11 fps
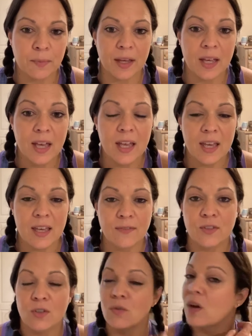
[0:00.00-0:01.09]
But if
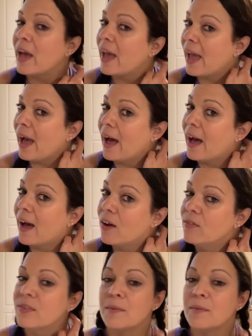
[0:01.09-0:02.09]
you have,